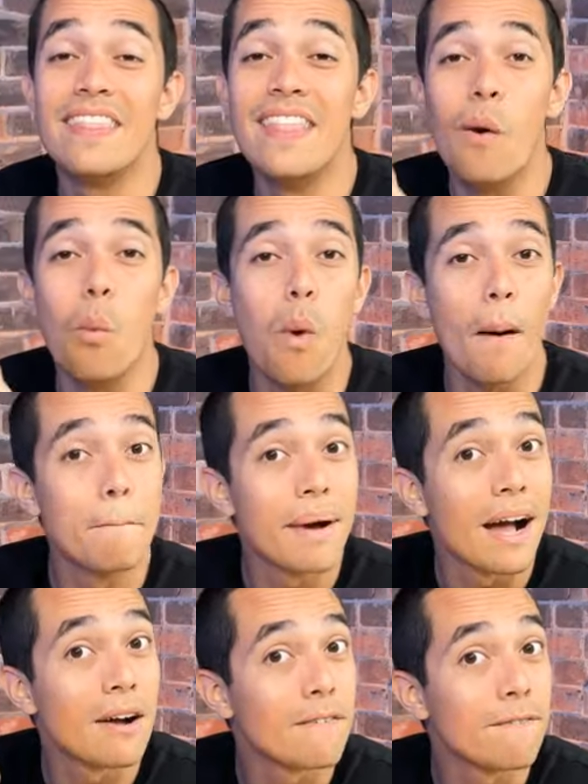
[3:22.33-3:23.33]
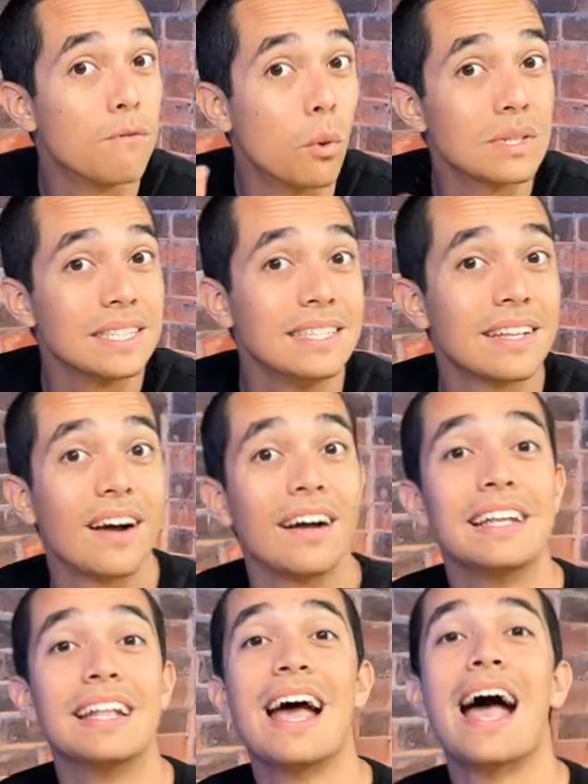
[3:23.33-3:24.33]
They're
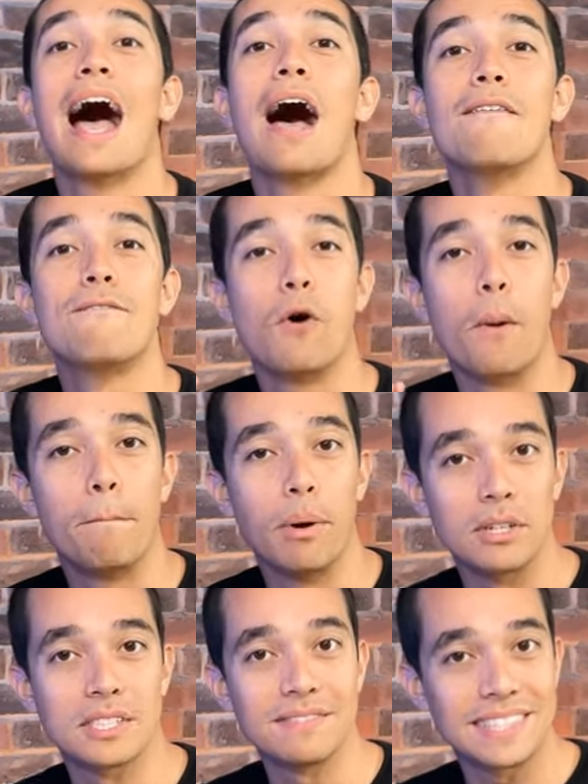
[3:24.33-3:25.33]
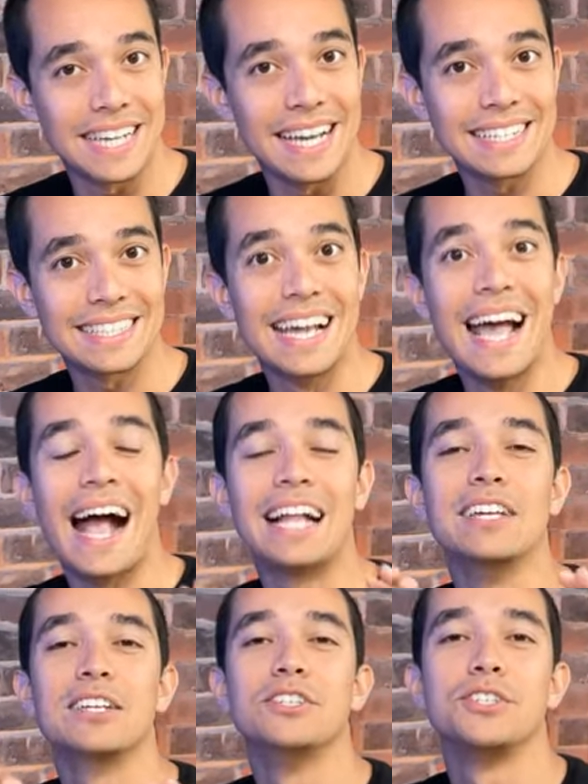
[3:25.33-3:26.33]
£1.49 for a box of 6,
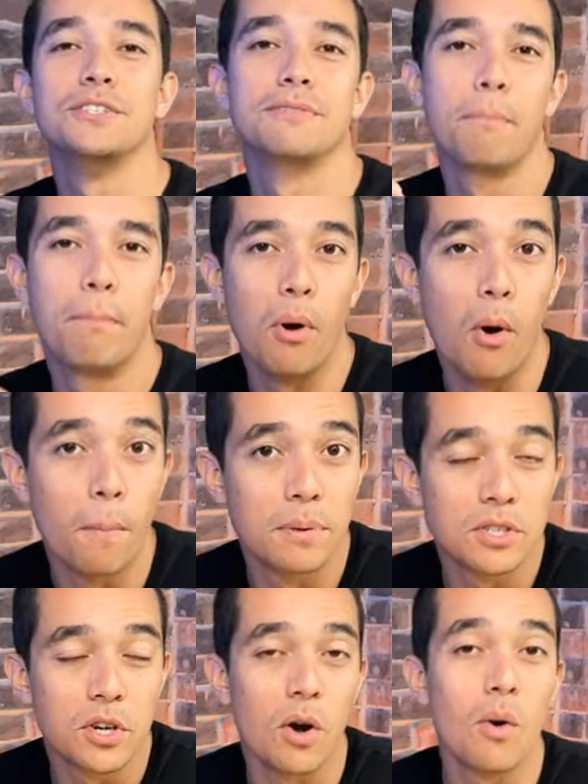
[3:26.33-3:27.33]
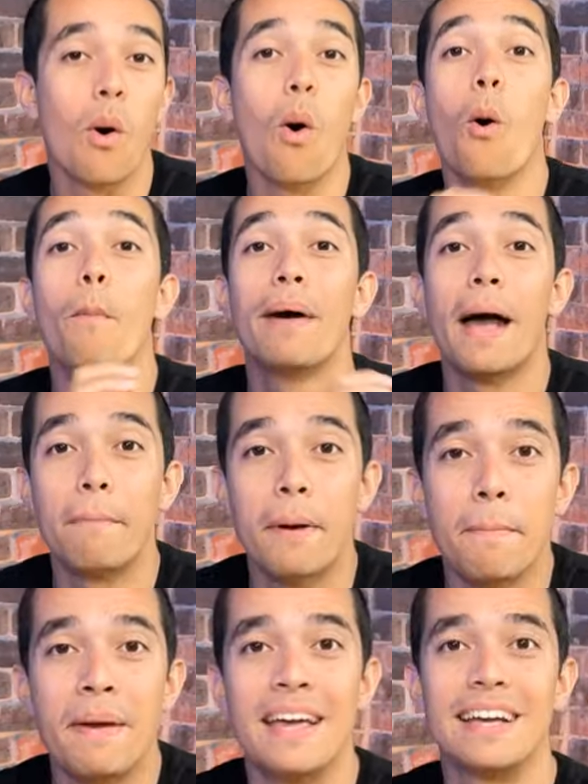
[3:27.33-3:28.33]
and you can choose from Paw Patrol or
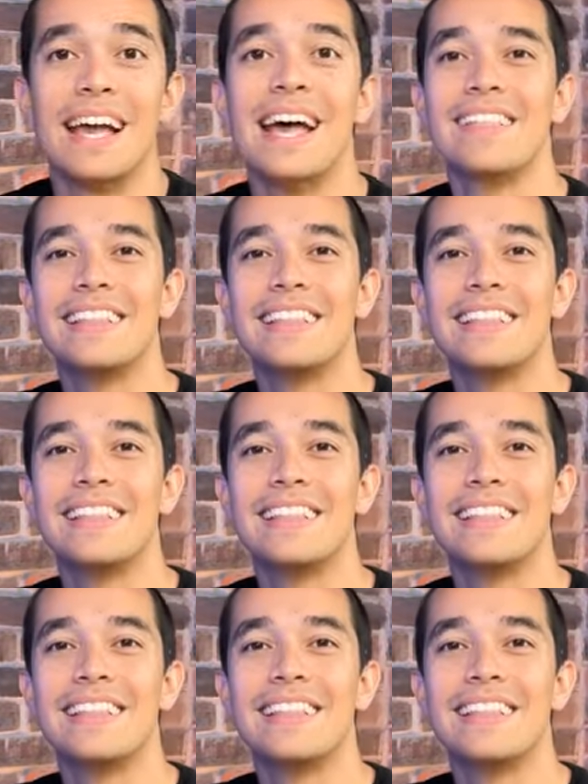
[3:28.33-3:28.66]
Peppa Pig.